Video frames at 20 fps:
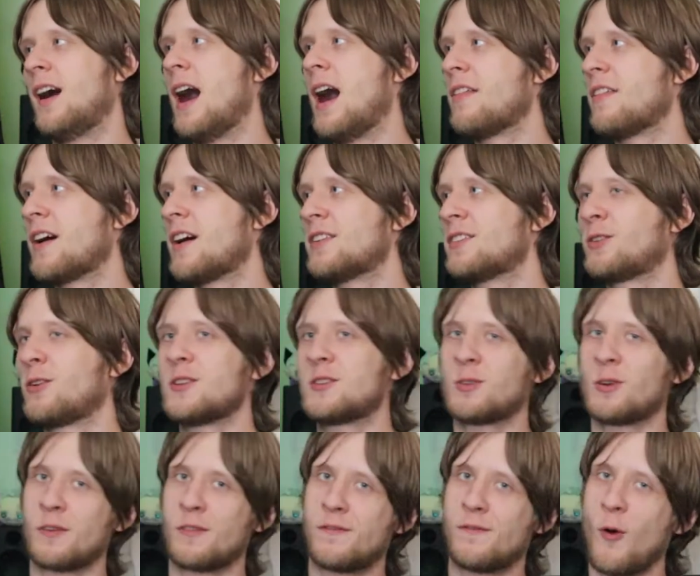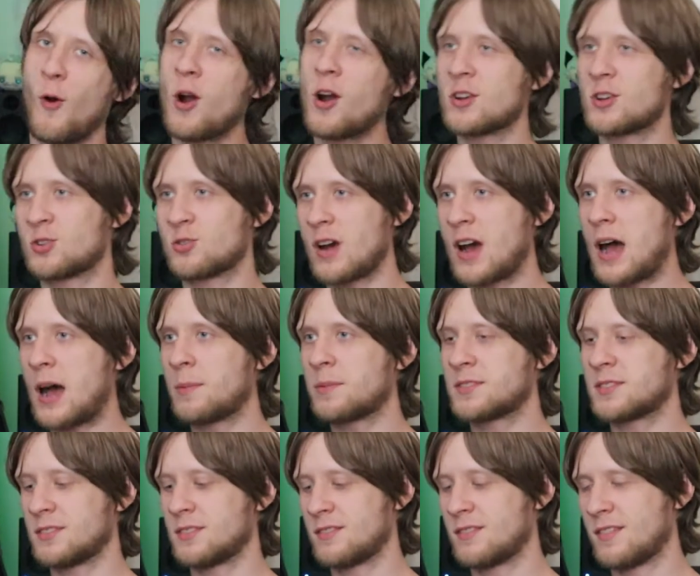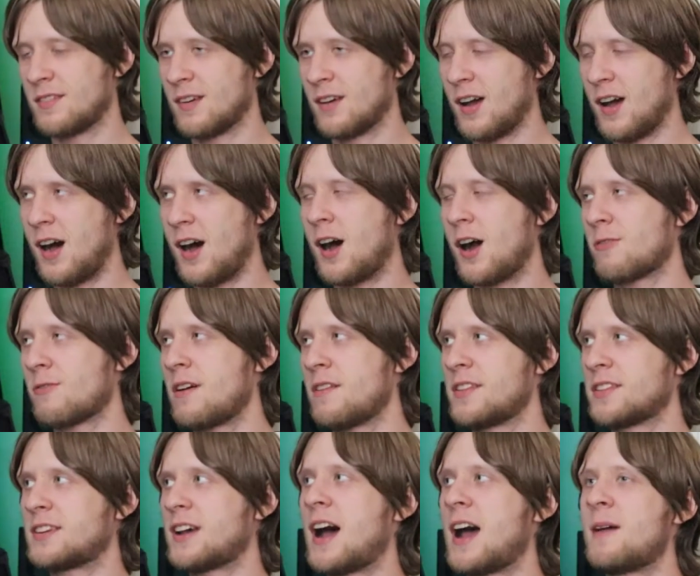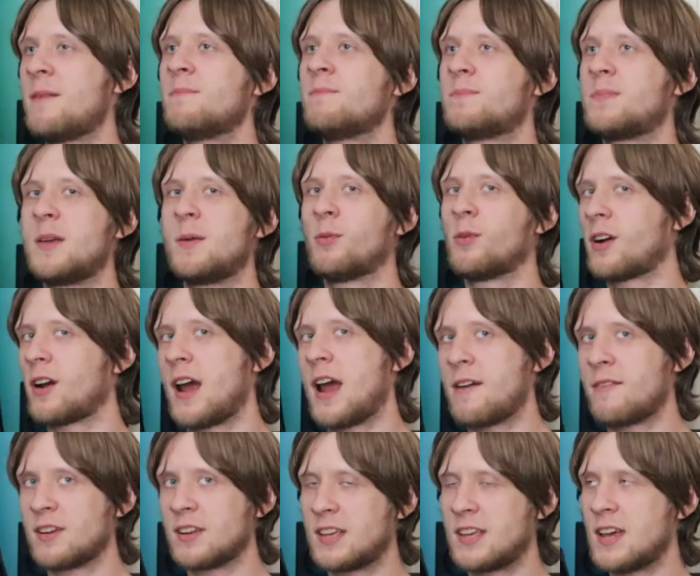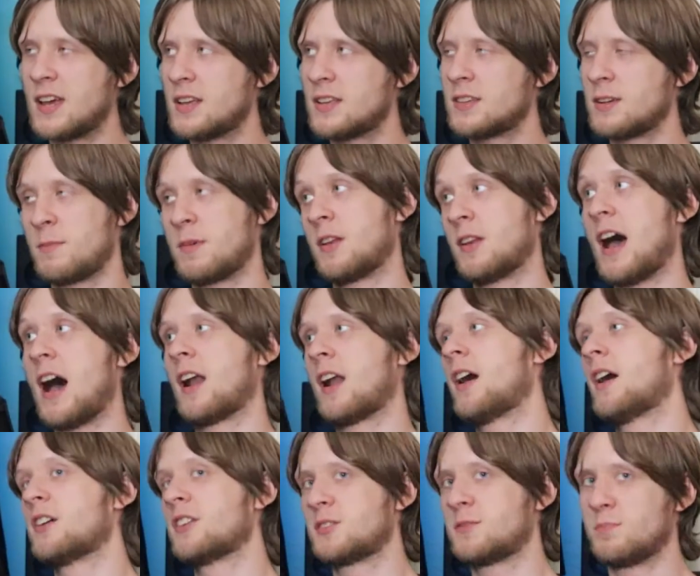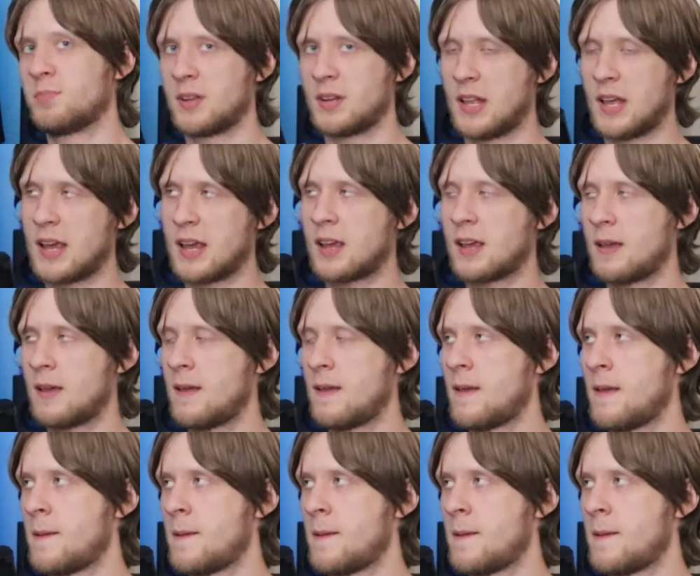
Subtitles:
And then Toy Story 4 drops around the time people are having kids. I mean, not us, but like